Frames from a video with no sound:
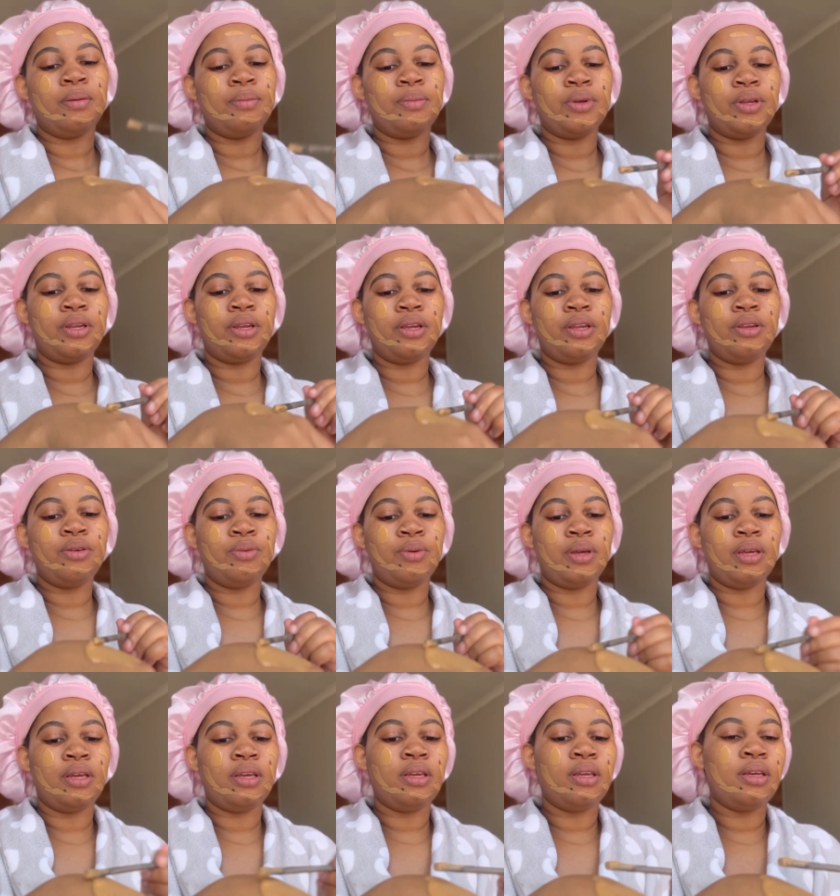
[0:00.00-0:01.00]
but
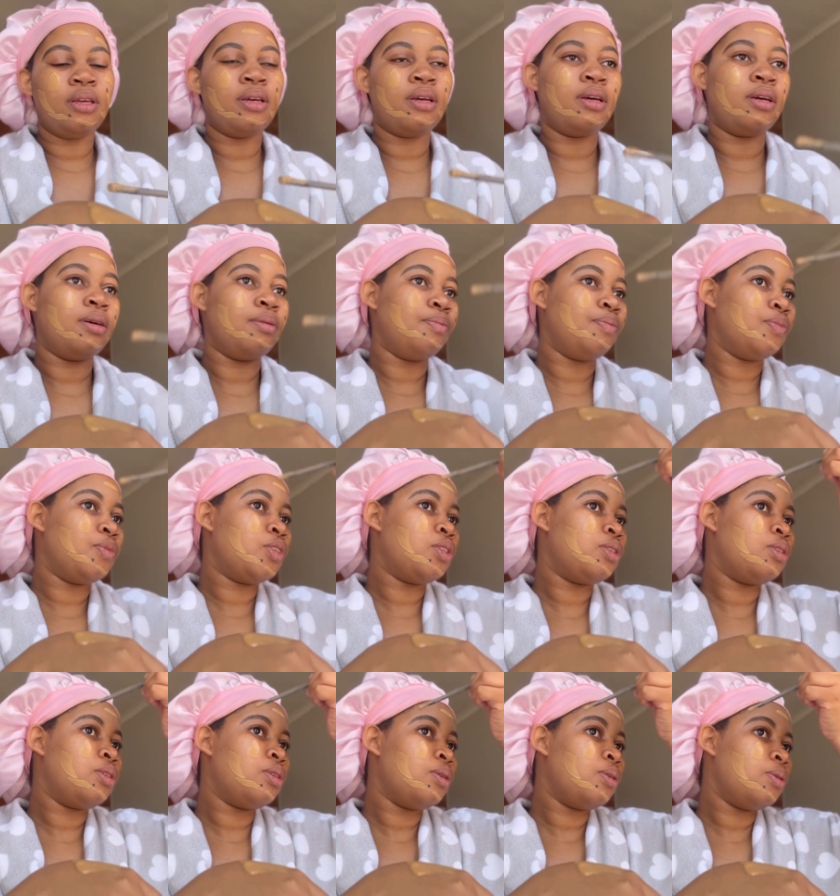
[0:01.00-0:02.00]
anyway
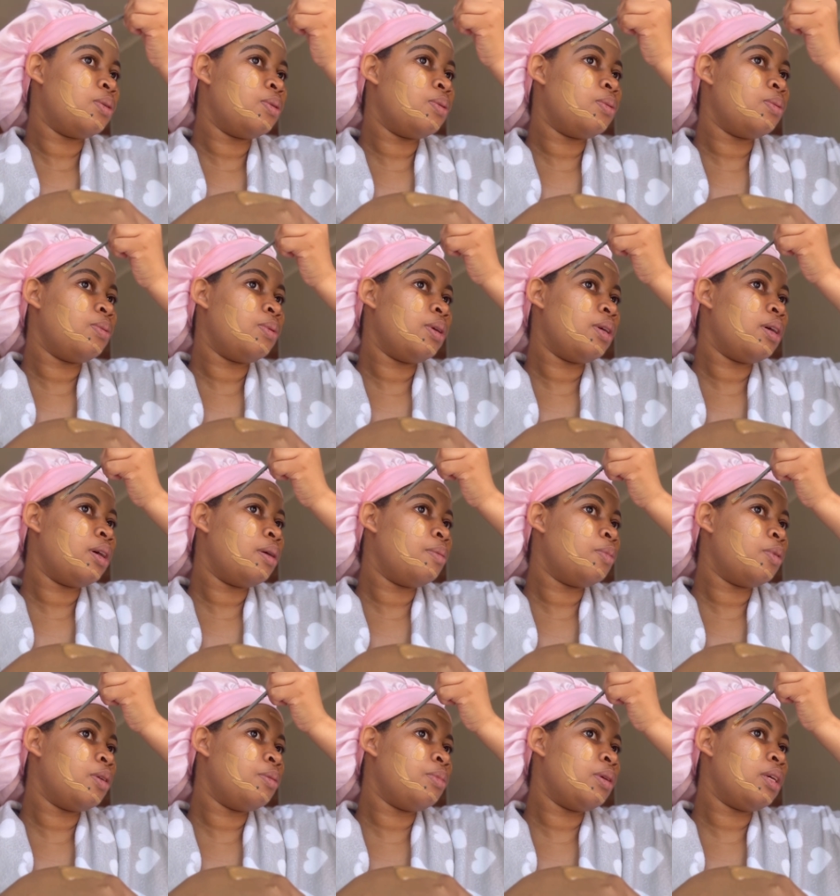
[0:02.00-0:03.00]
so yeah i'm
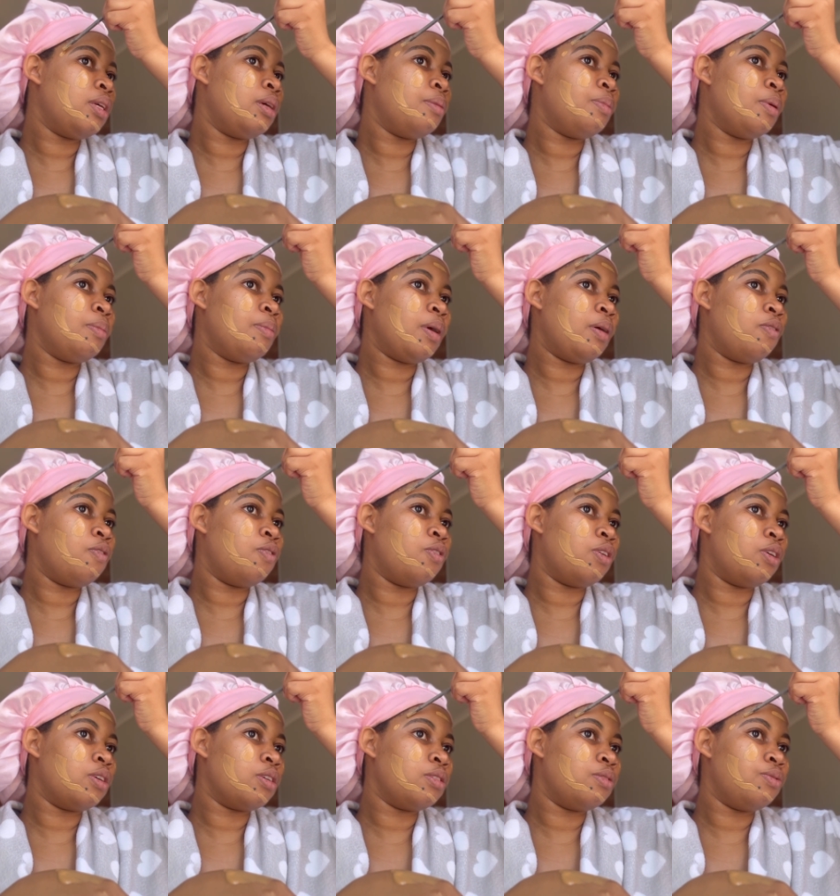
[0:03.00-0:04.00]
gonna be keeping my
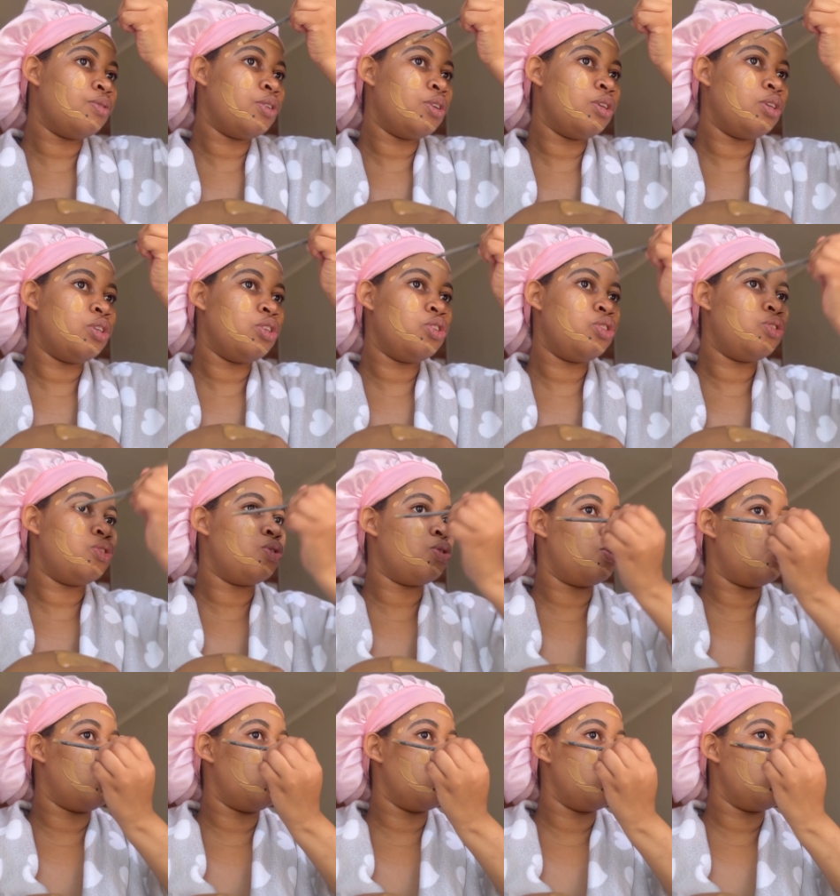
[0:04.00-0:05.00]
vlogs very
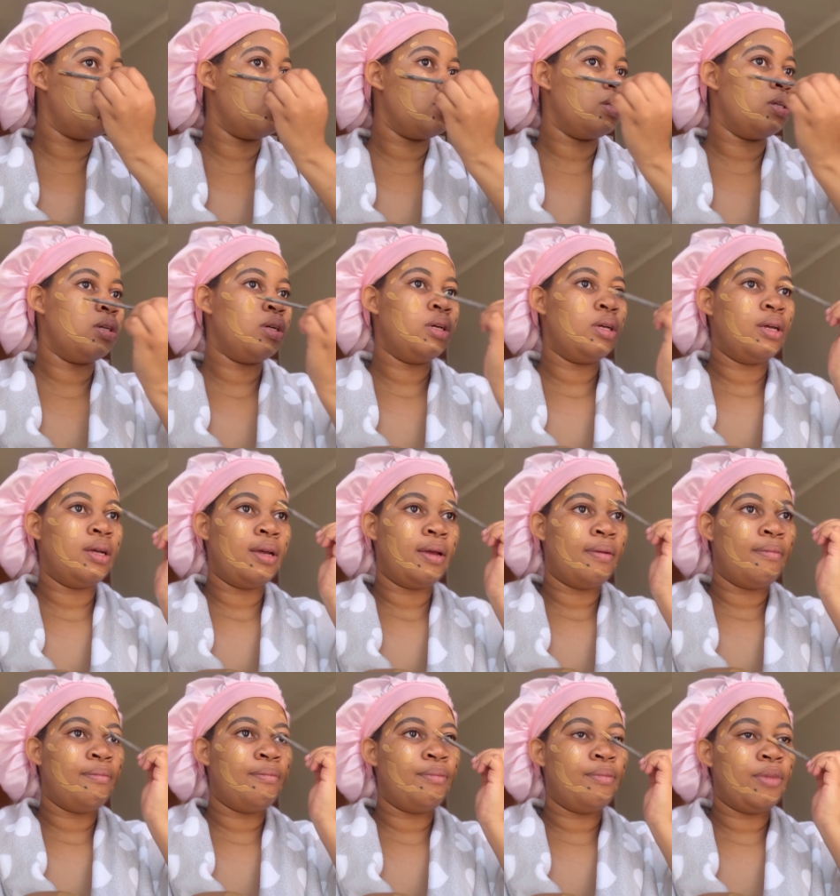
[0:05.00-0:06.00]
short
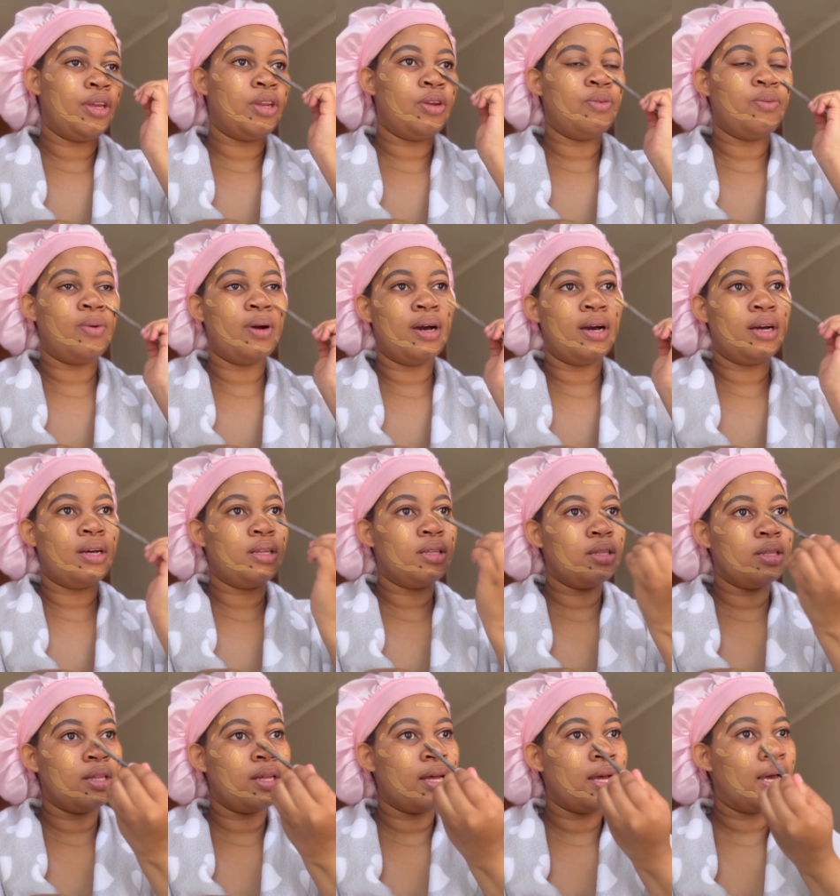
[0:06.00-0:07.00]

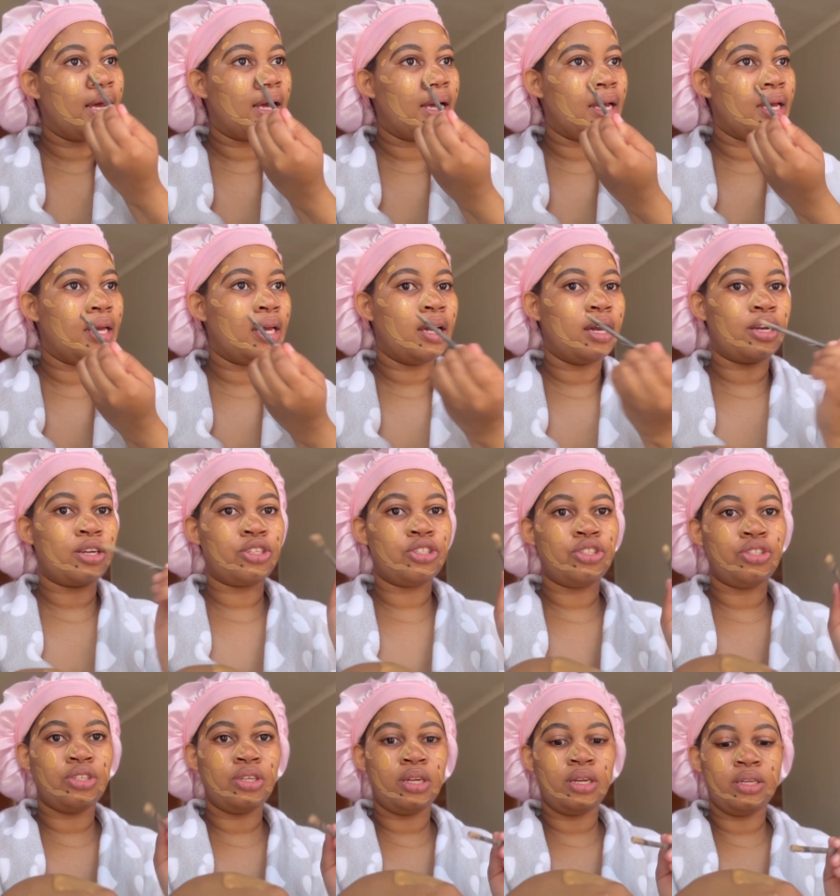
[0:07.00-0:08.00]
meanwhile i
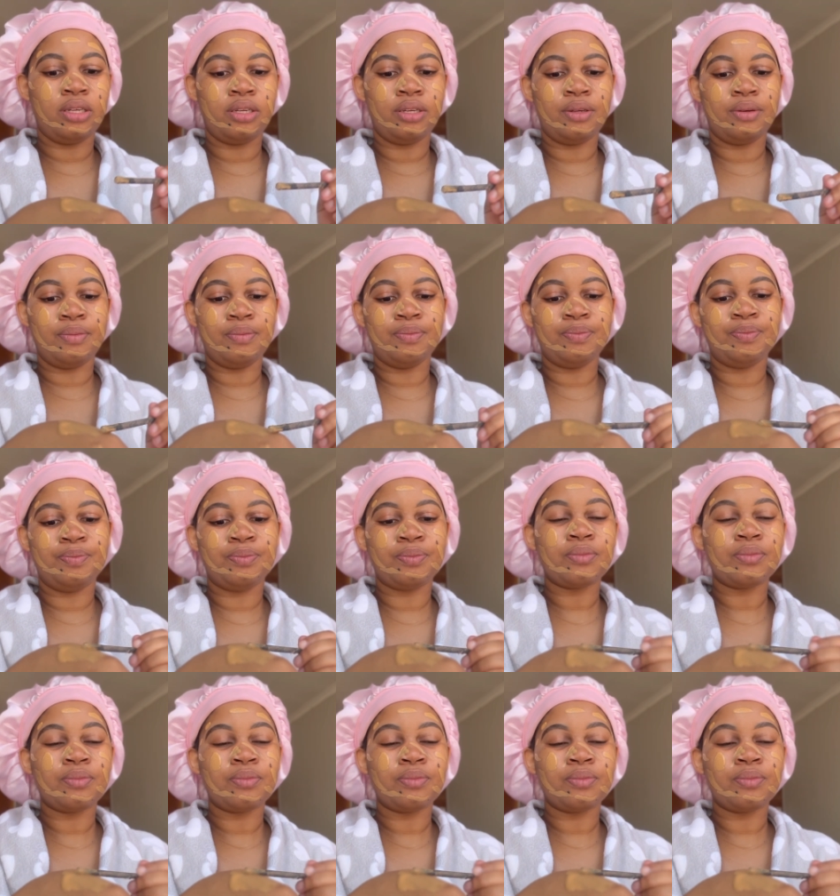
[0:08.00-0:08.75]
actually um,